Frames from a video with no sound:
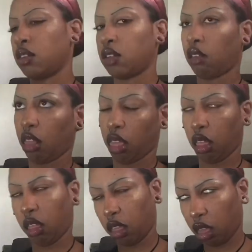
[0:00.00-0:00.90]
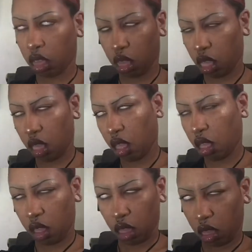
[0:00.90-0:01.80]
But, yeah, we kind of just
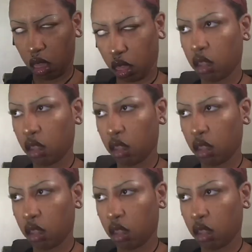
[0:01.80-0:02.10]
talked.